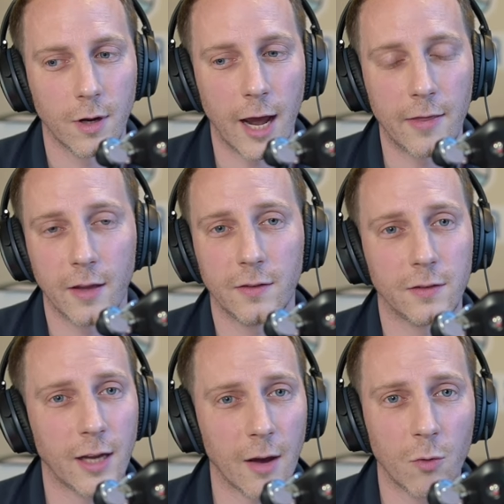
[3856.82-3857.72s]
And there's
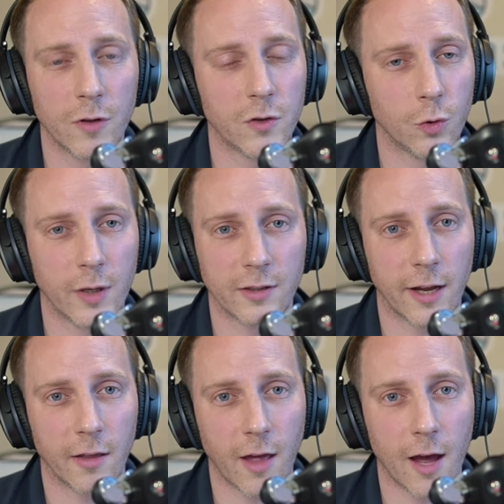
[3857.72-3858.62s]
countless stories
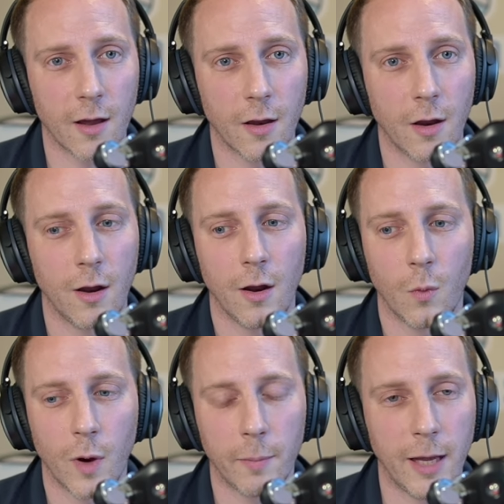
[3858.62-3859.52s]
like that
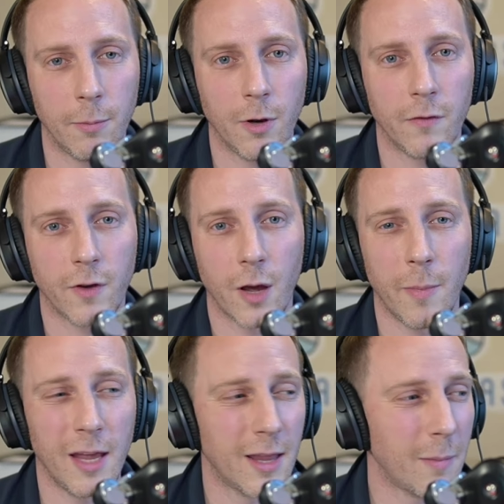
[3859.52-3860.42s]
where people have come
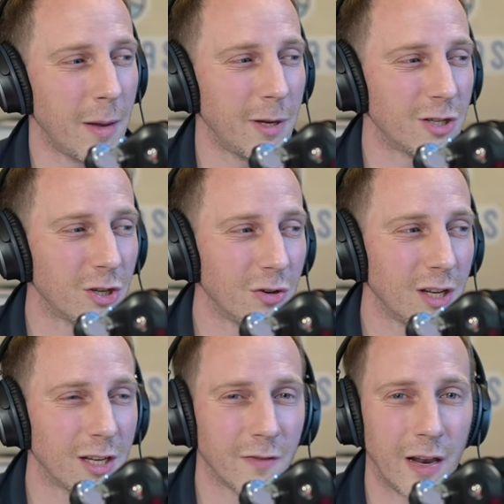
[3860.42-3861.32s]
in, they may be
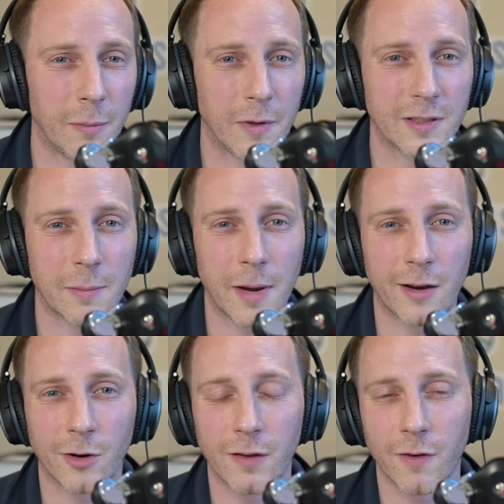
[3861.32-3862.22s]
junior developers, they may
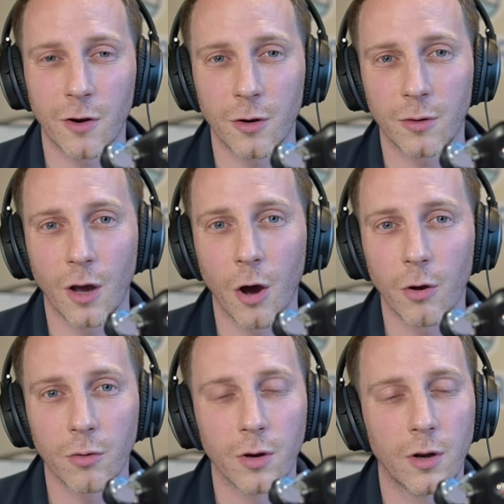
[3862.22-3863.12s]
not even know
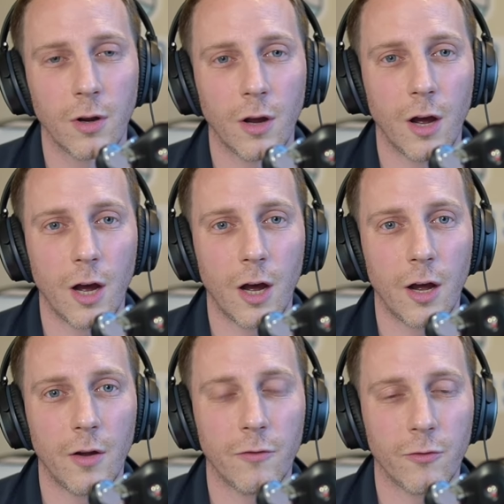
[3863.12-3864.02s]
Go, uh,
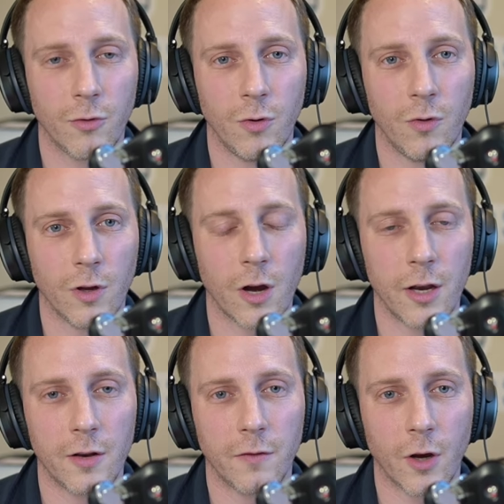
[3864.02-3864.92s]
through the
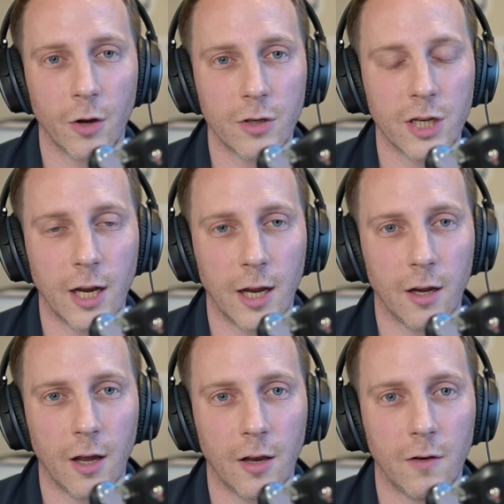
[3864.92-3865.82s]
kind of coaching
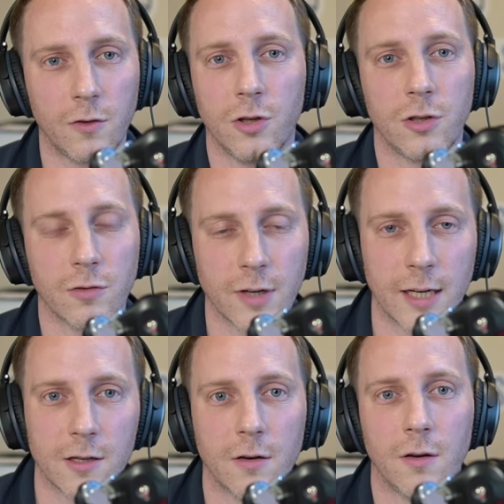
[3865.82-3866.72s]
and
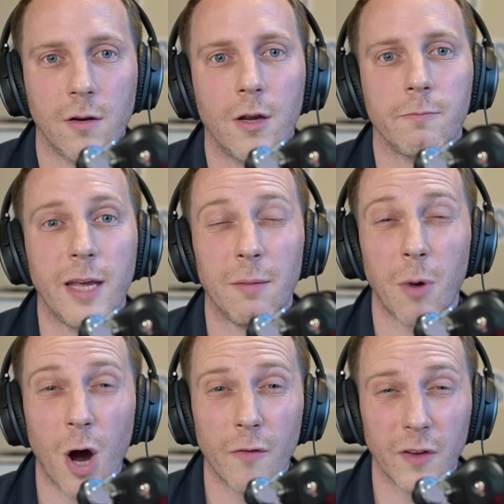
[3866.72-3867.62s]
tutorage and being
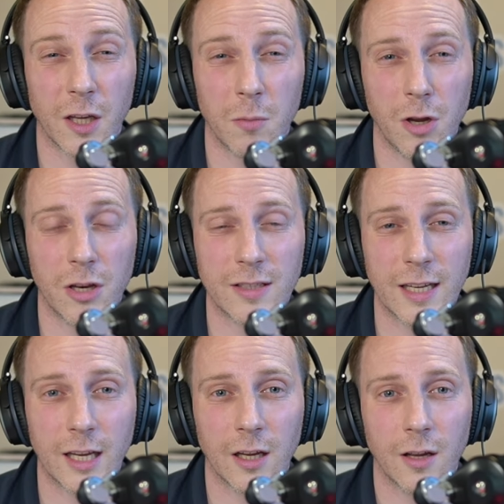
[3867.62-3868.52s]
part of the
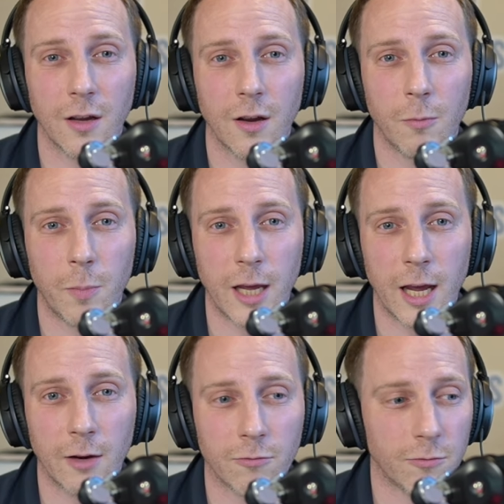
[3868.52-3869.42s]
community,
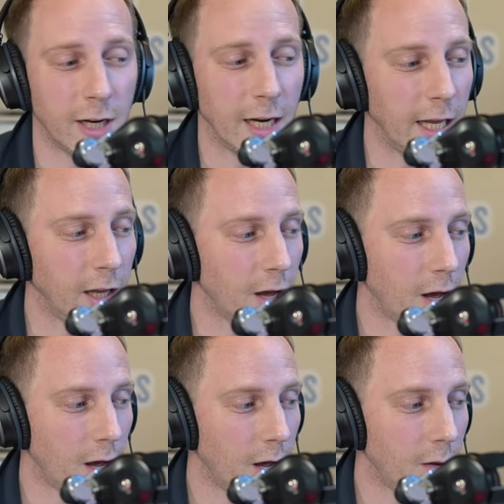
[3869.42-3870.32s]
being really
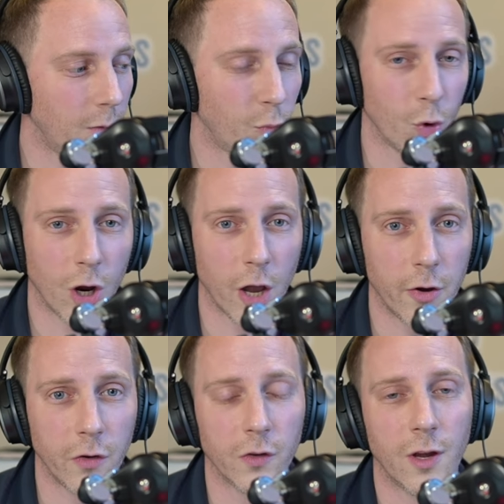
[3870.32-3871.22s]
uh, brought
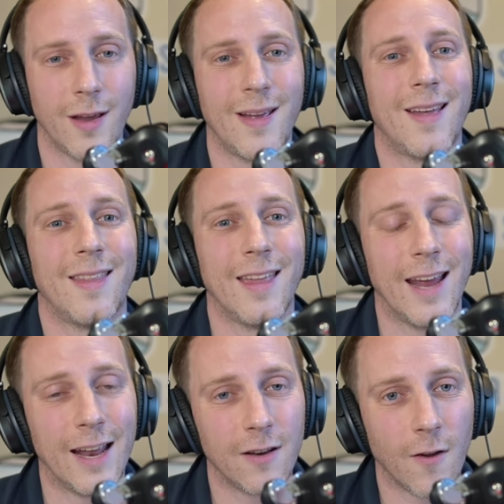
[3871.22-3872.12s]
close, they
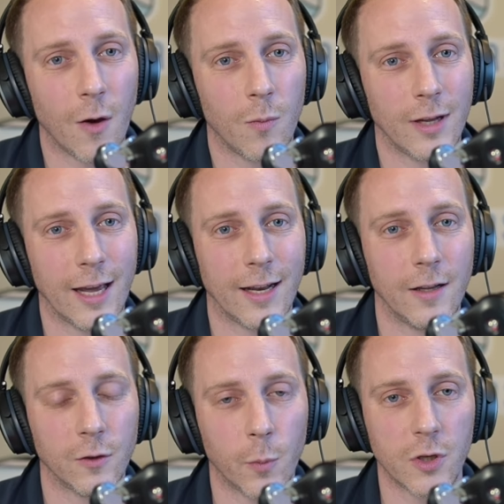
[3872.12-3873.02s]
end up getting
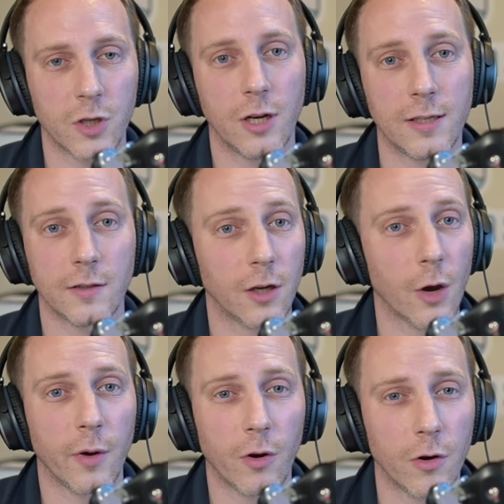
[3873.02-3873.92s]
these opportunities and
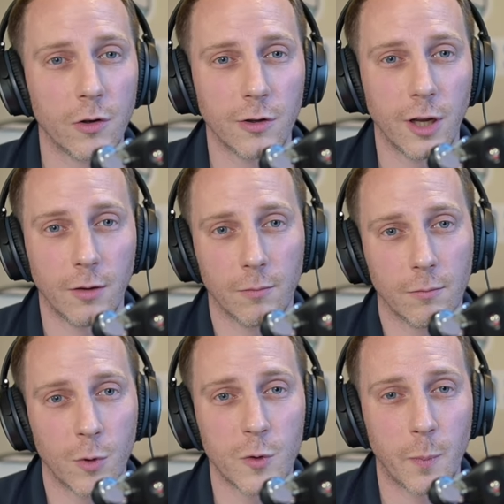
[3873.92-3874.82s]
going on and doing
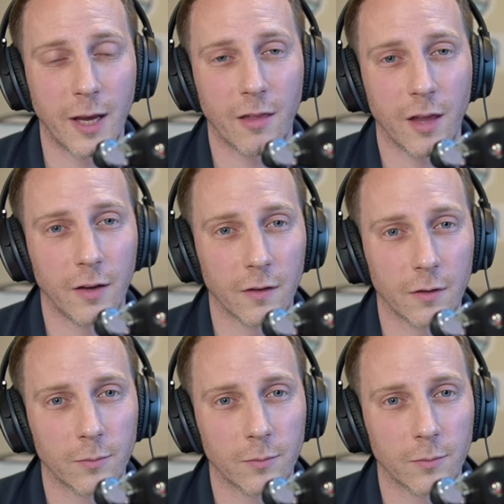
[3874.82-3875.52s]
much bigger things.